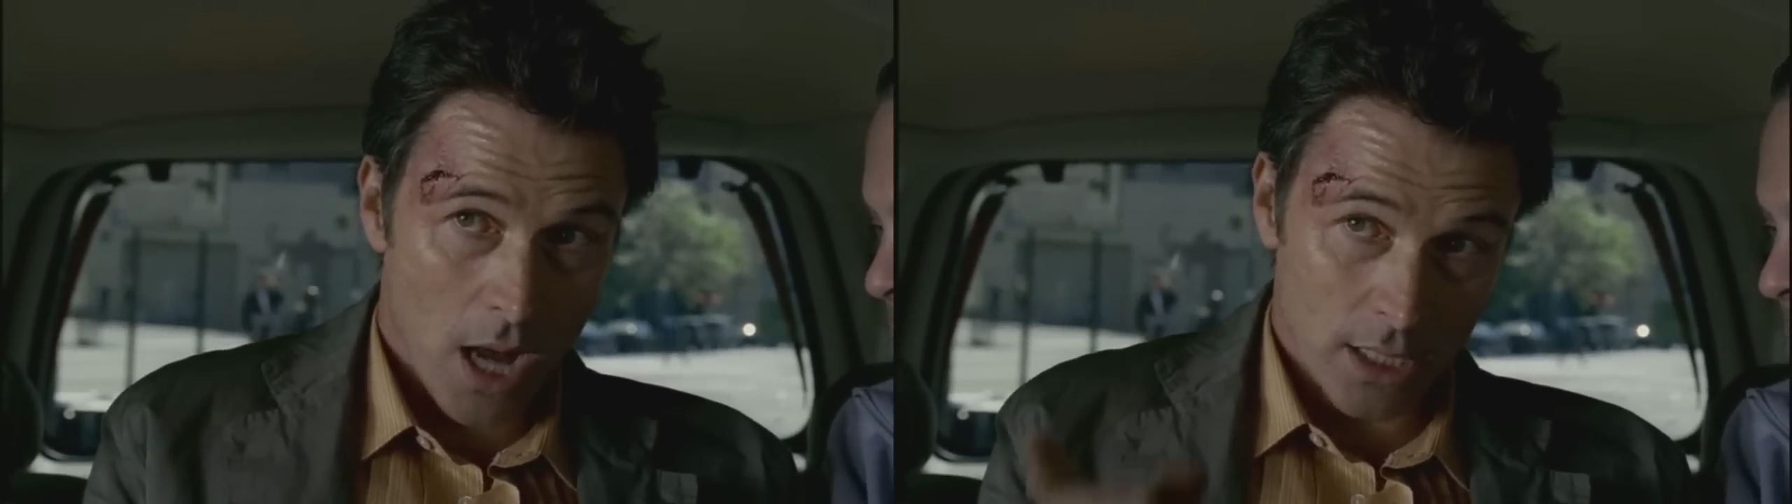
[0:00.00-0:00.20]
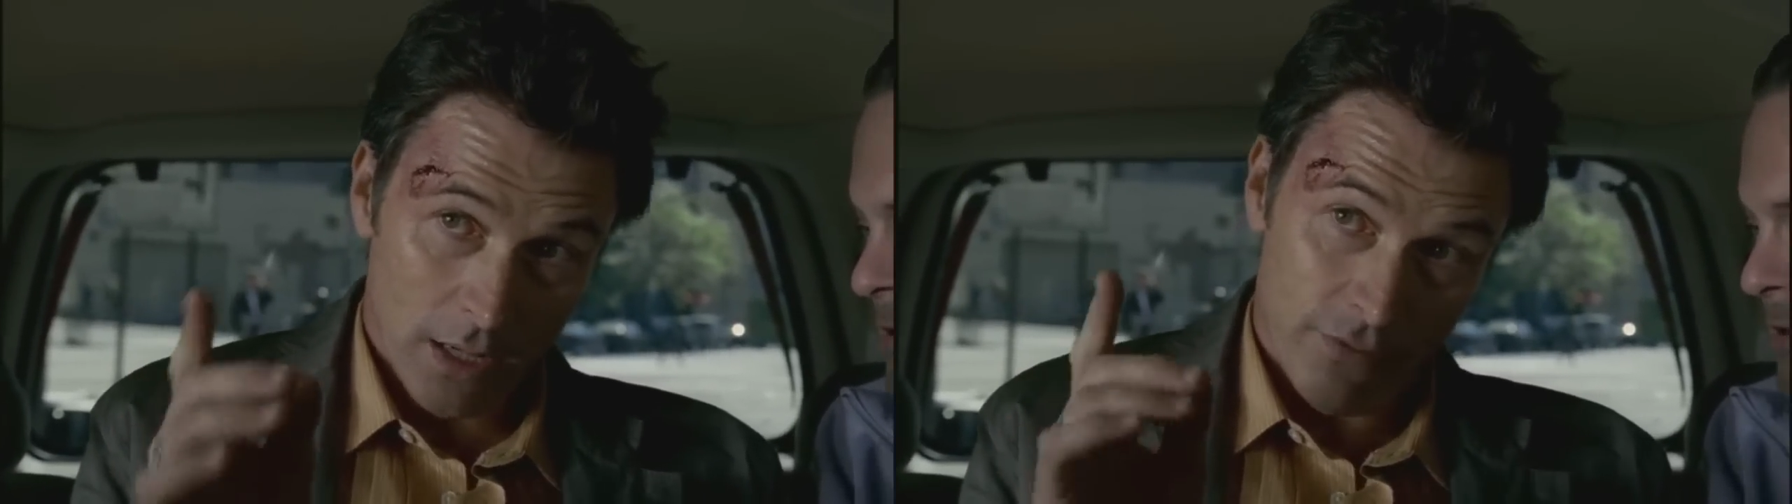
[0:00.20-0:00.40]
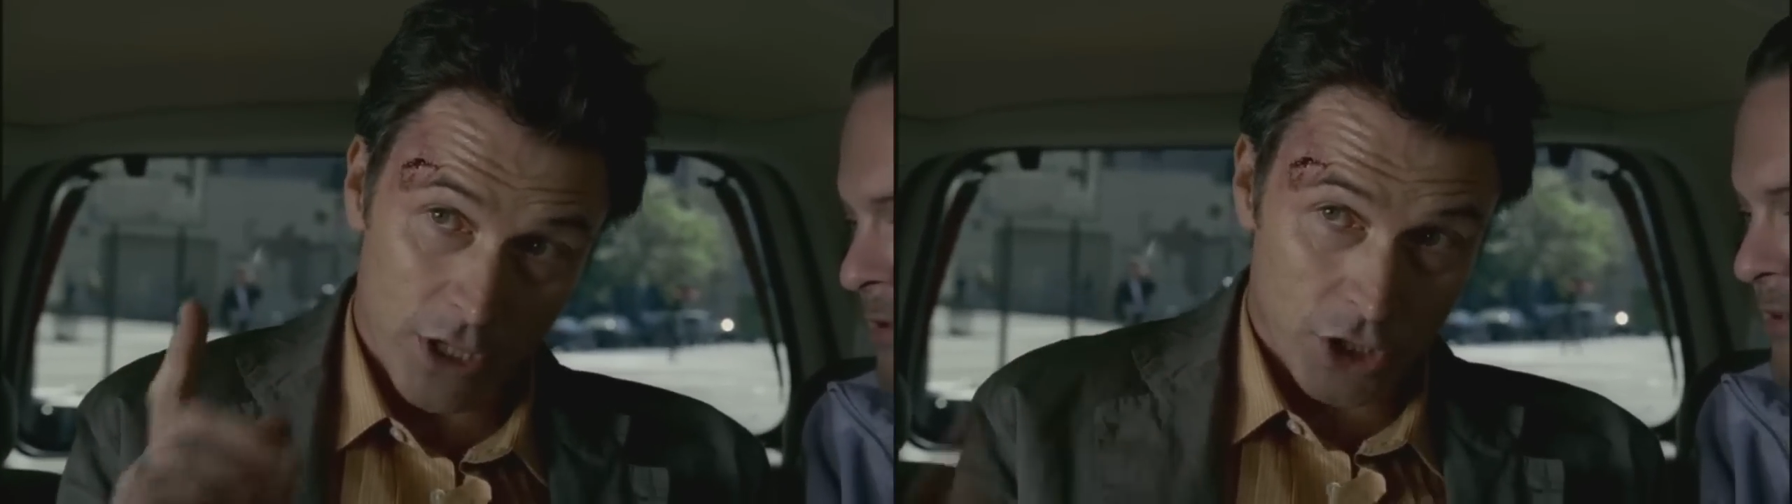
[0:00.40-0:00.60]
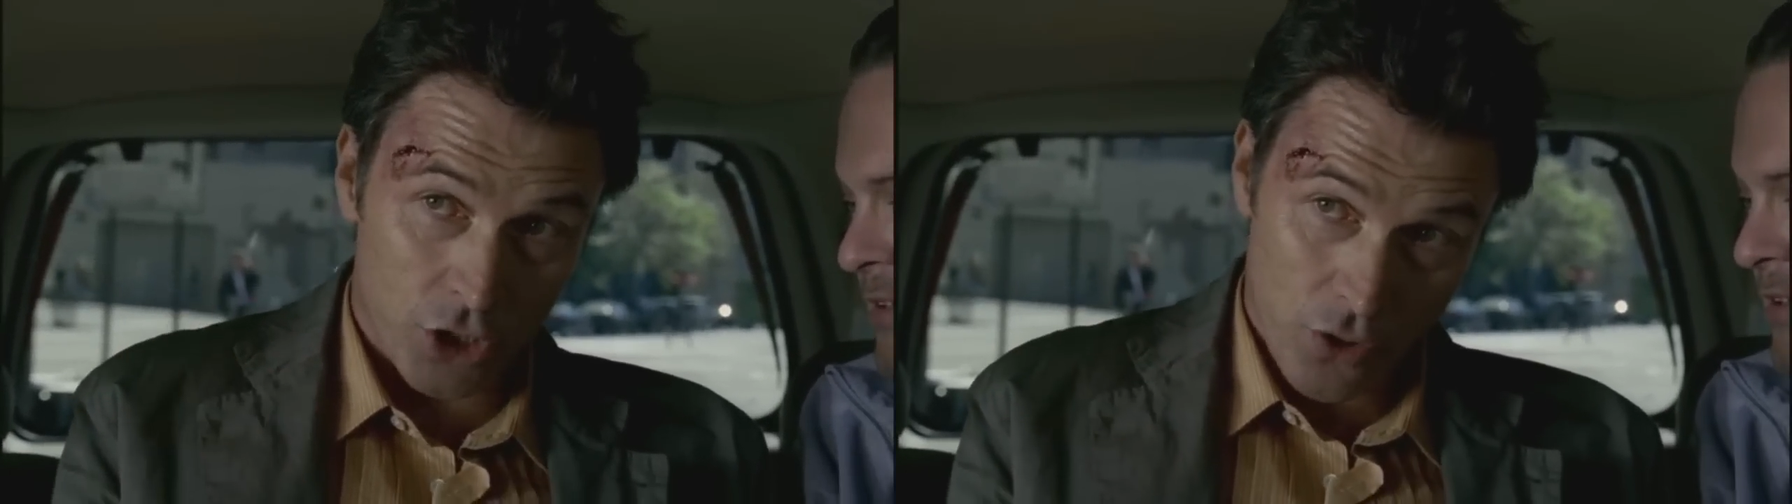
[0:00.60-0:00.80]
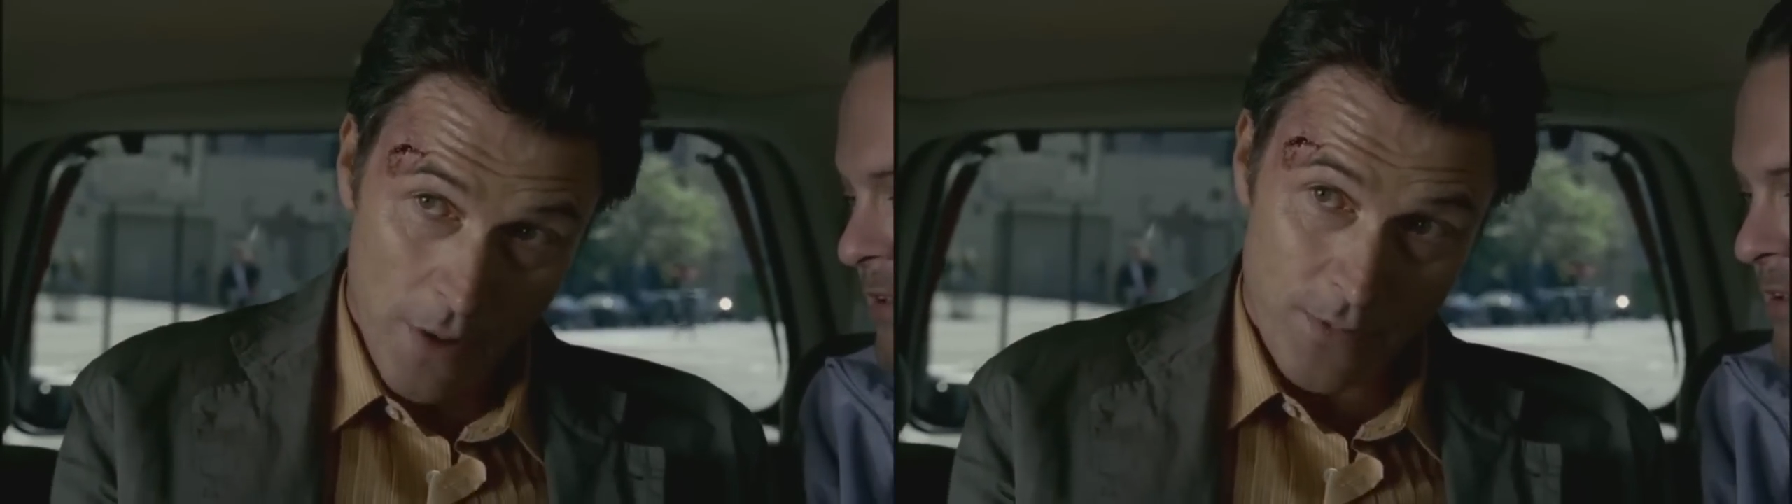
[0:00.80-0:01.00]
I deliver
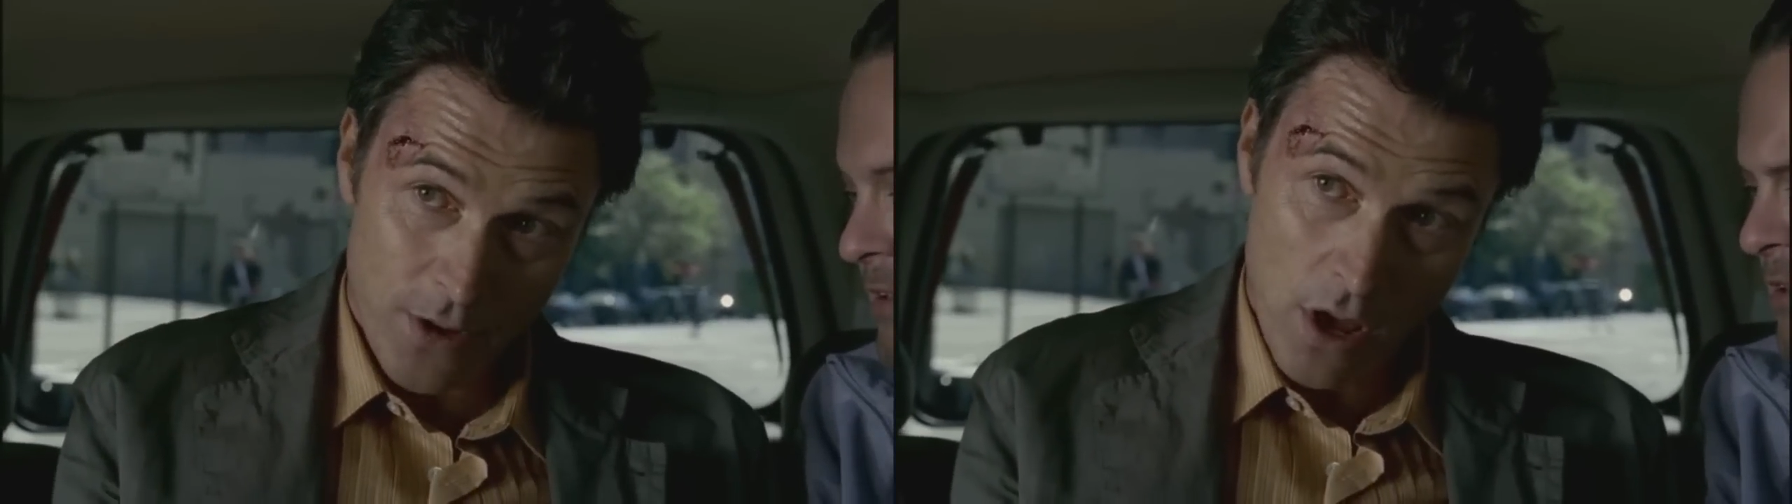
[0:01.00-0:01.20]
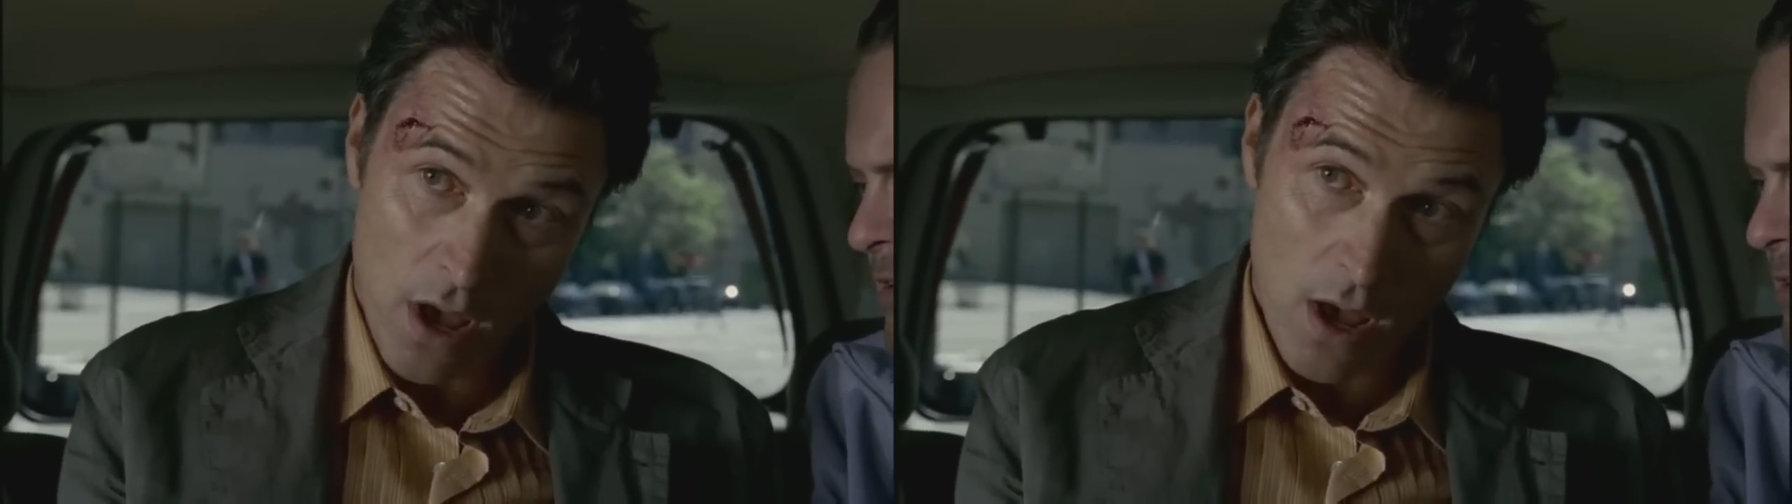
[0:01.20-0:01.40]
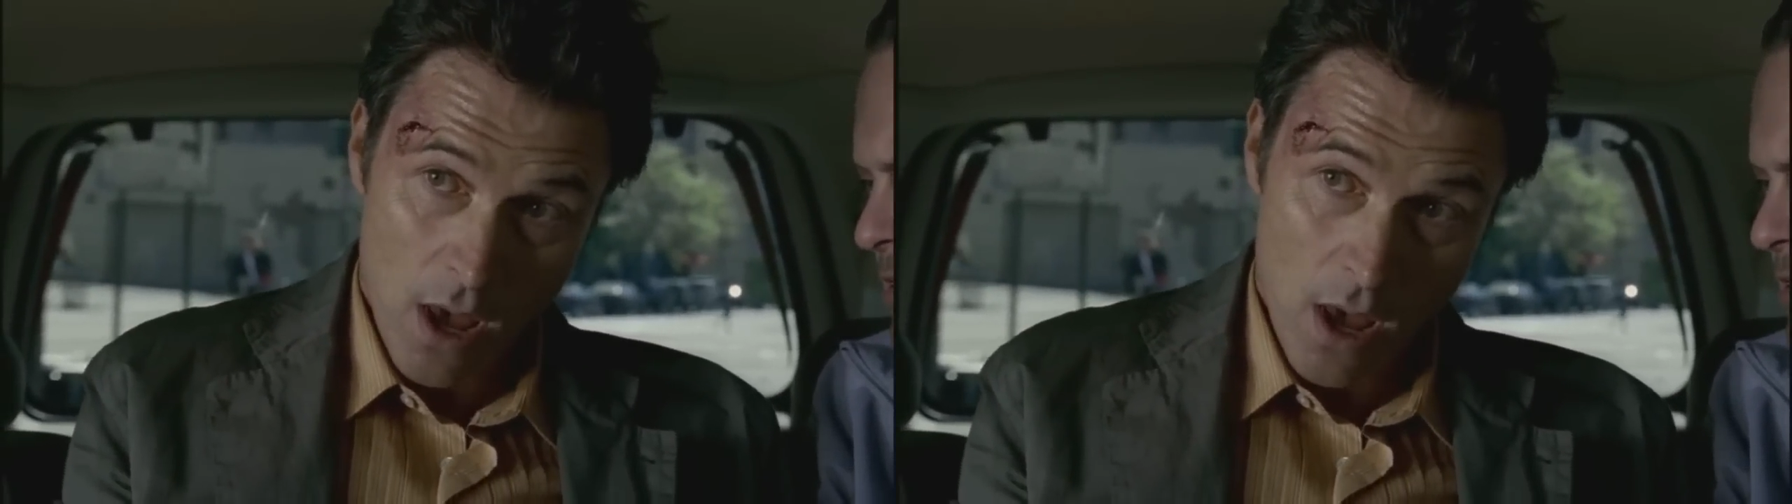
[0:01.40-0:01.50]
this script.